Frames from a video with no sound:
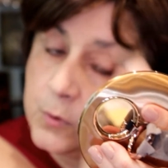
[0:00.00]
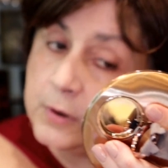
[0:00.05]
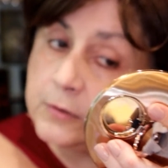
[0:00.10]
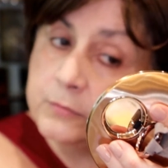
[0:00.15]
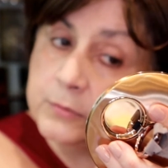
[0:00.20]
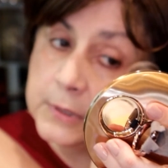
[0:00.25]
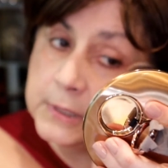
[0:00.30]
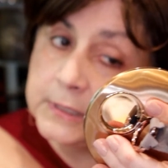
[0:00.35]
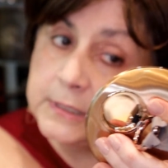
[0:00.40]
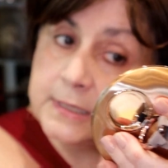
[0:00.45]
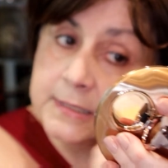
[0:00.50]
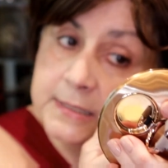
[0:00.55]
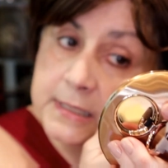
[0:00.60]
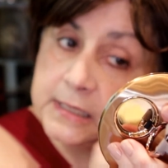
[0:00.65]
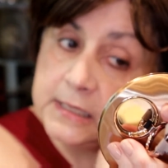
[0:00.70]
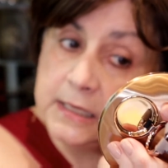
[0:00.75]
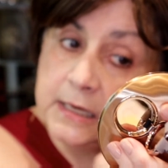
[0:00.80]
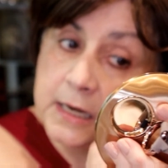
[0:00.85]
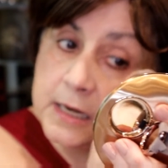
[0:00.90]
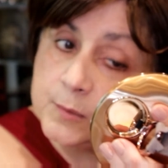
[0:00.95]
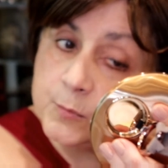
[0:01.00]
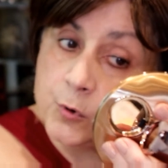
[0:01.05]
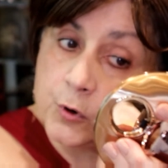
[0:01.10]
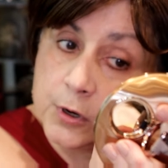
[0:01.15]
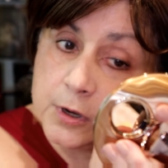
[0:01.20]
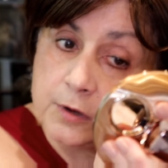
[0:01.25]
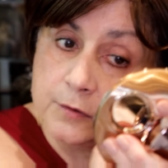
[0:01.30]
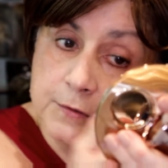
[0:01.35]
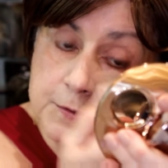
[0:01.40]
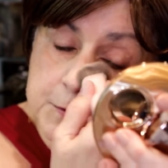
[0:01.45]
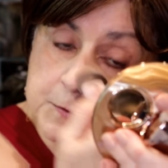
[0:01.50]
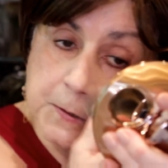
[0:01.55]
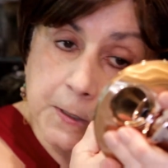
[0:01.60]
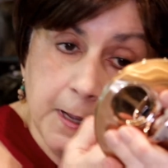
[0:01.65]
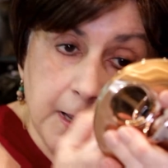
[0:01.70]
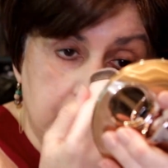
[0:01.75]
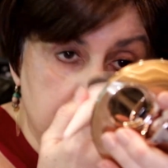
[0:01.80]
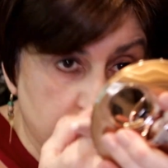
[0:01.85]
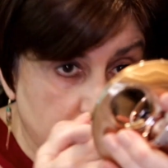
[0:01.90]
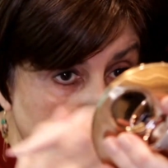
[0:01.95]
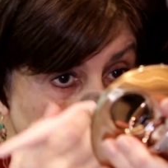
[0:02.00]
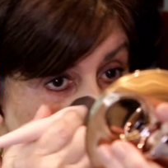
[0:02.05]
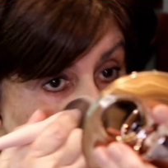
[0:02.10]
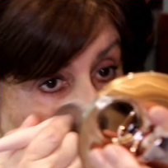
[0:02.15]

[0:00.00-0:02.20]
really doesn't need any more coverage, so I will